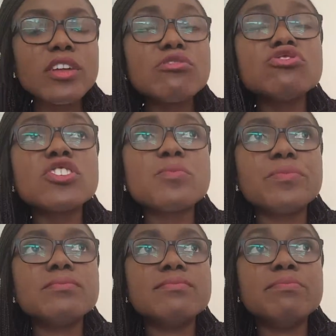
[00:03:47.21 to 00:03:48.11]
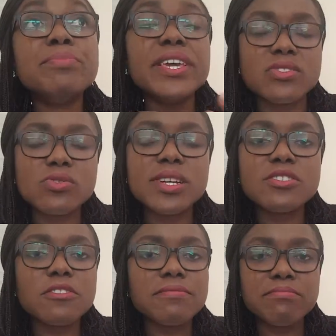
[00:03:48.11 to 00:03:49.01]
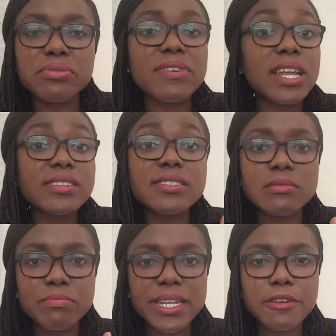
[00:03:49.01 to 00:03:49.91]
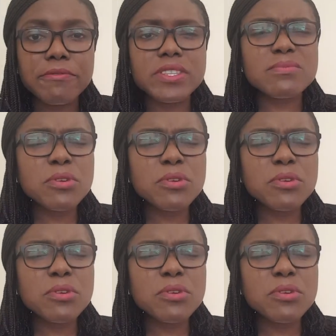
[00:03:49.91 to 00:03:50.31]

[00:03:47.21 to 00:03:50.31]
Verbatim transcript: don't just be a student of privileges and benefits,